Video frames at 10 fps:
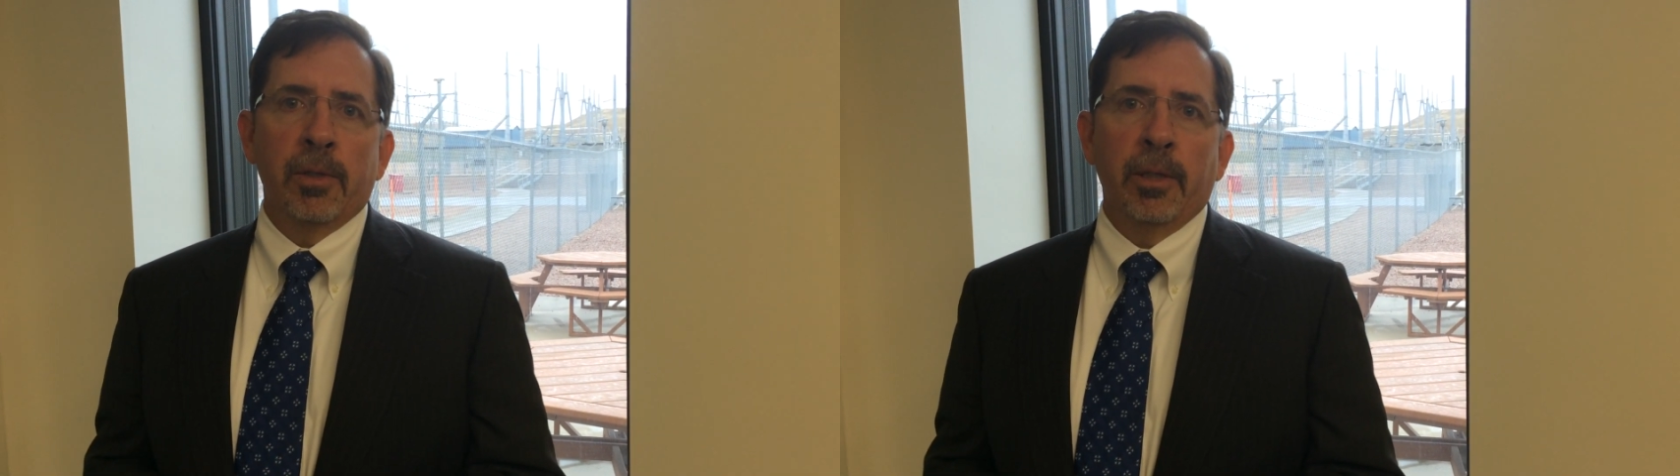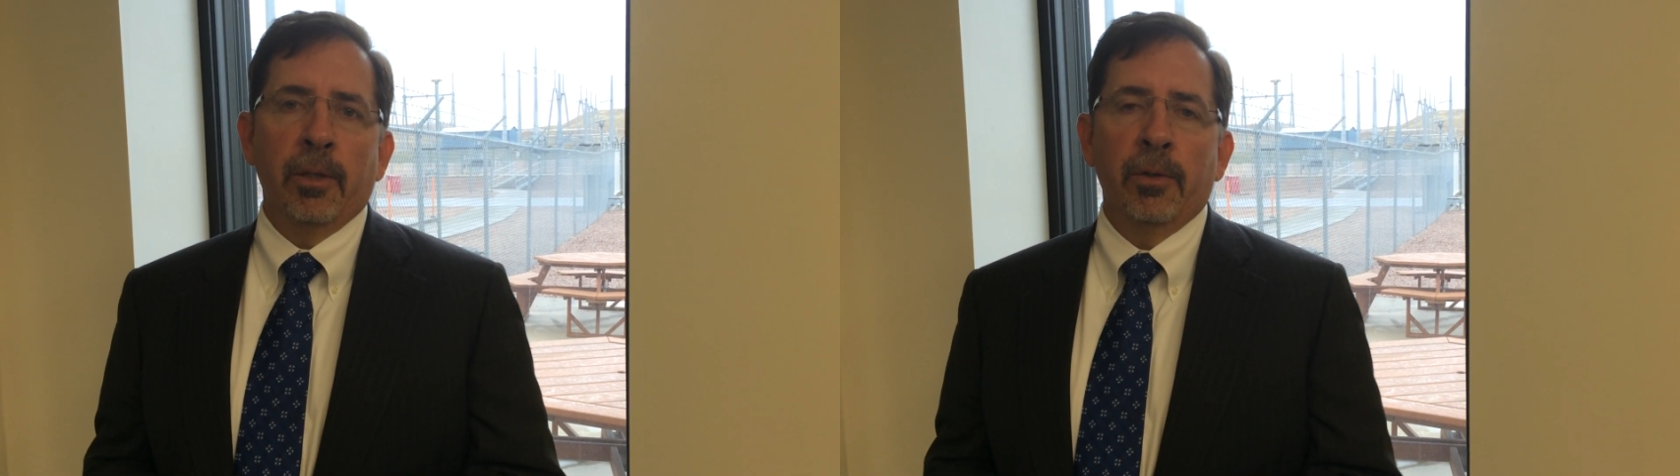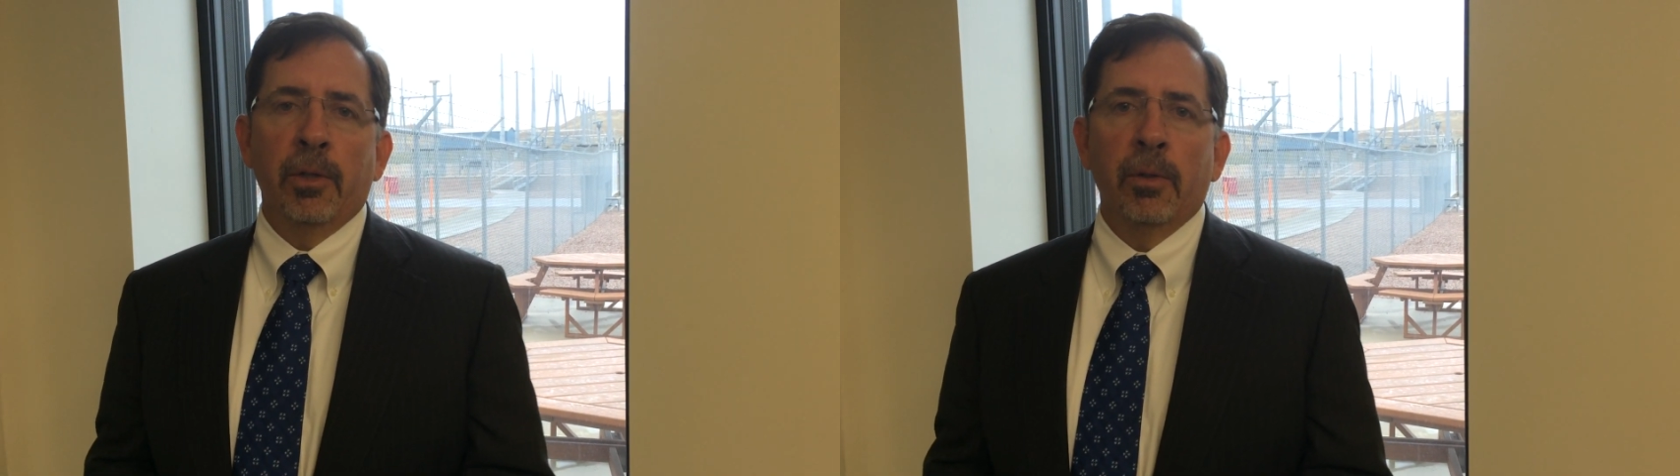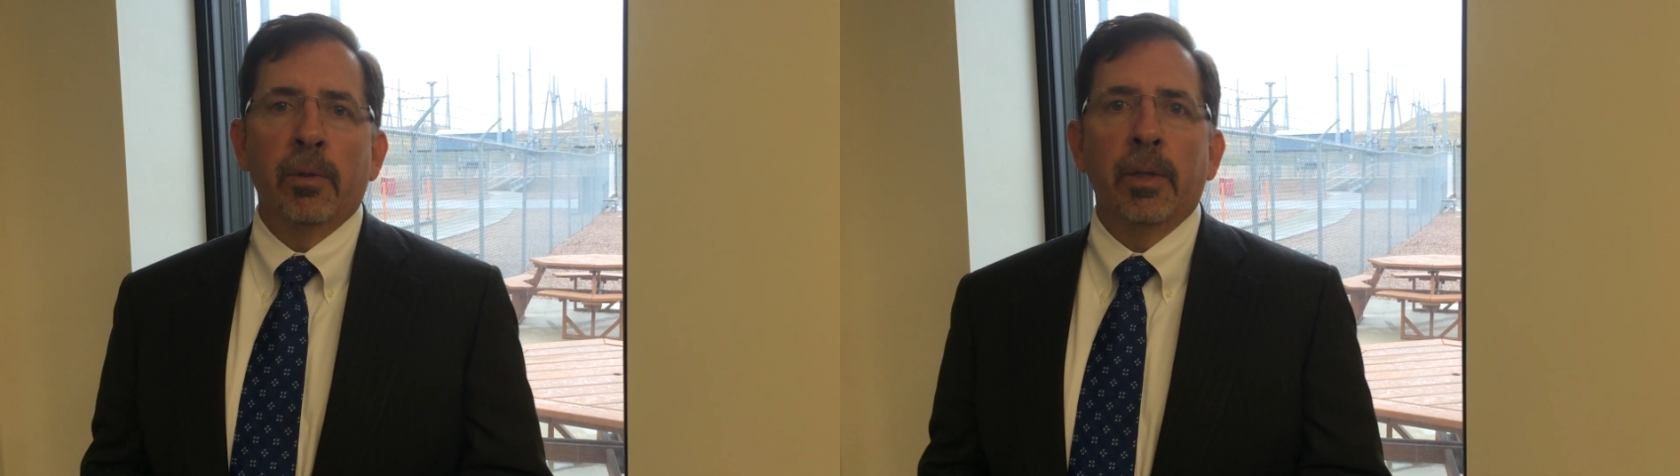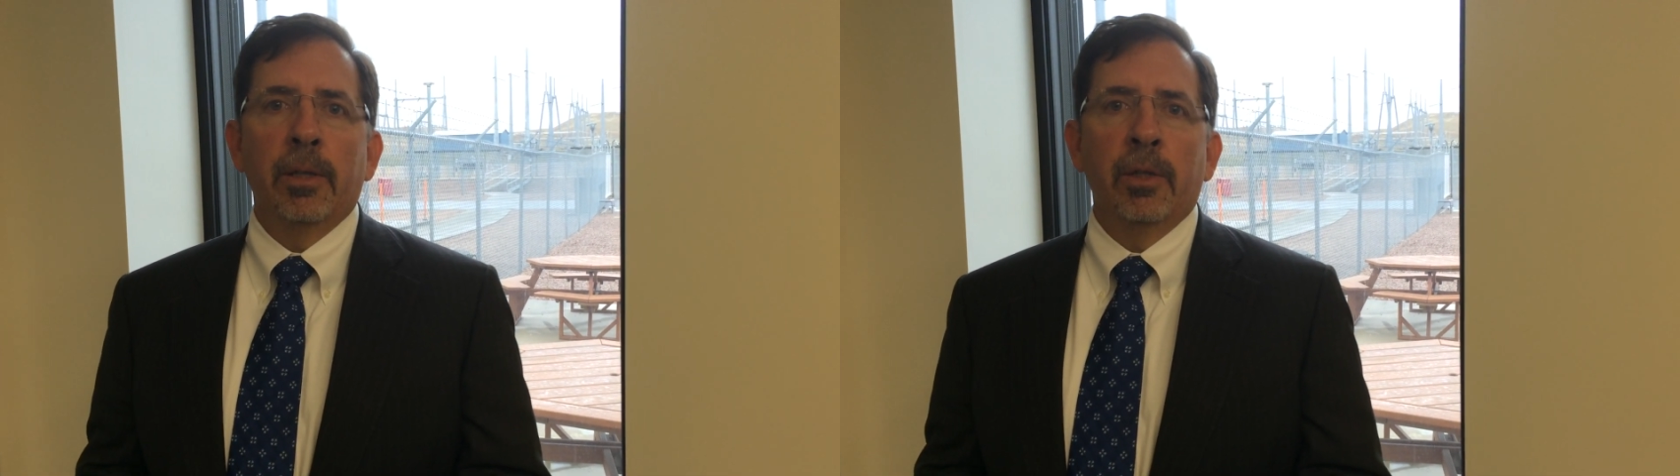
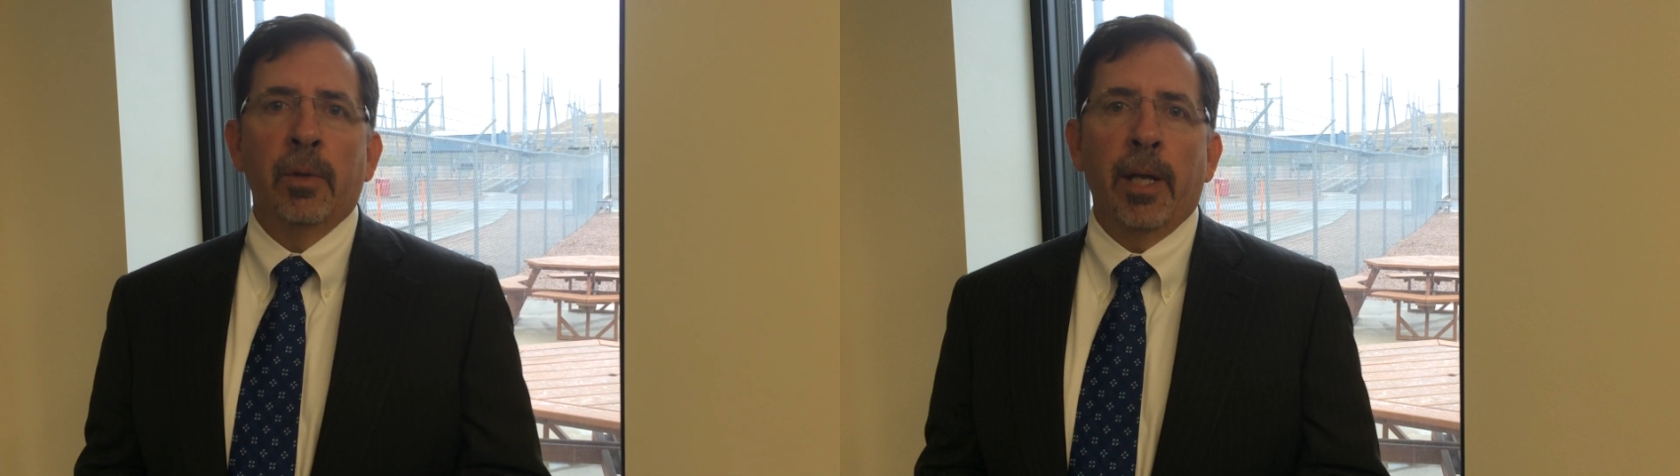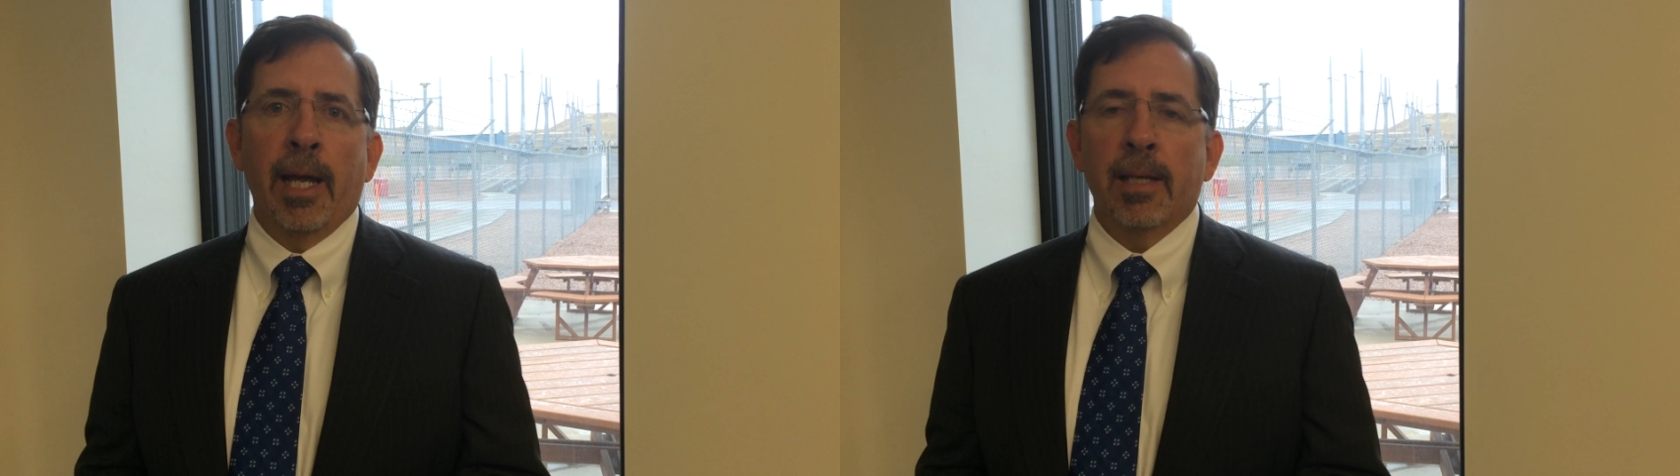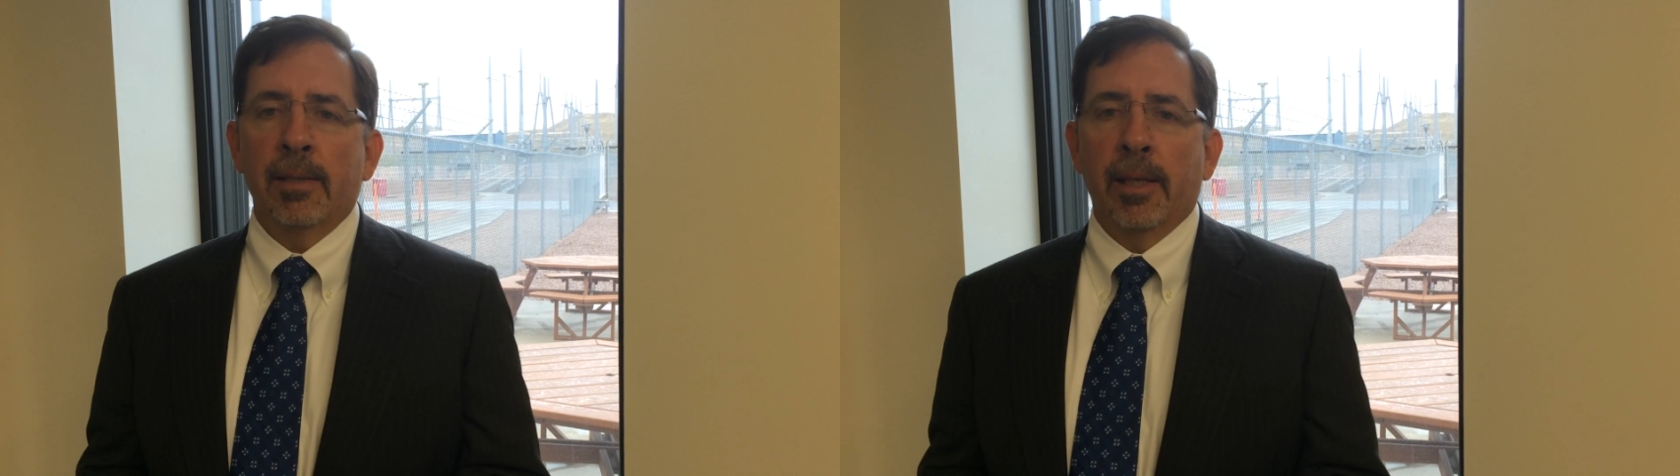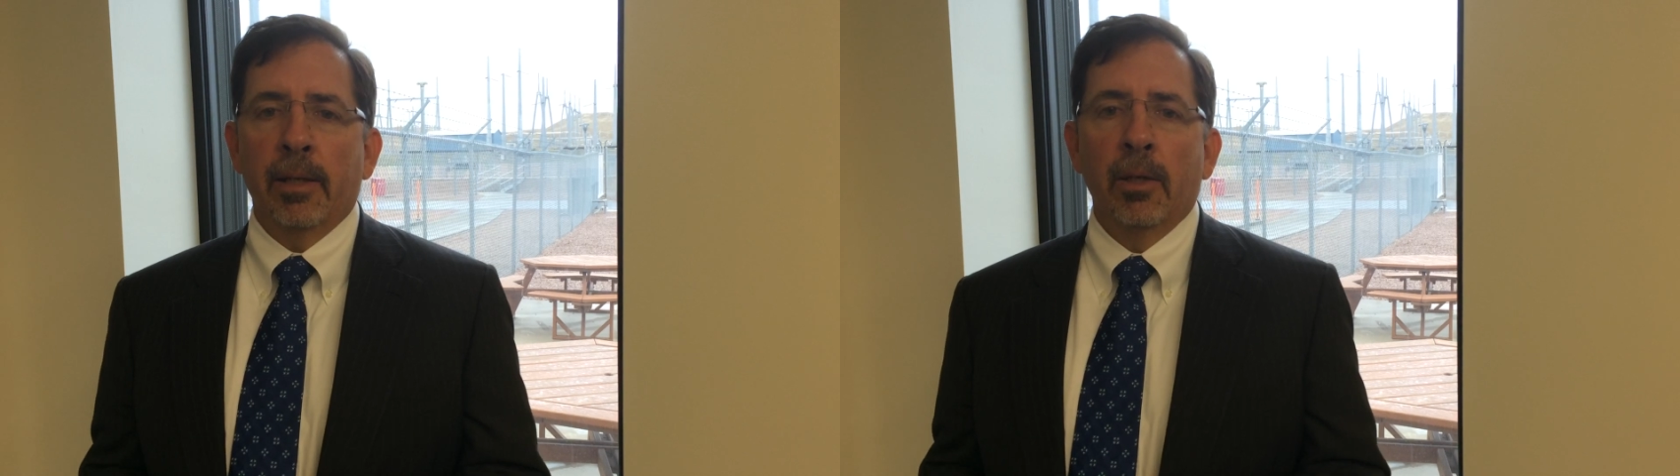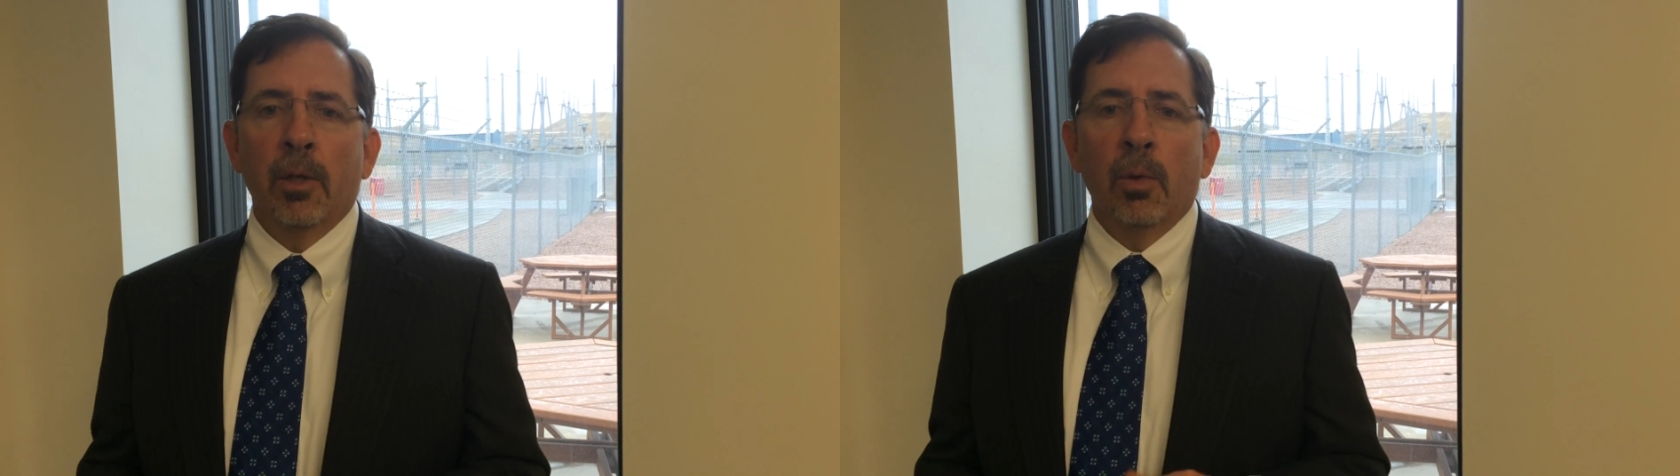CO2 into an asset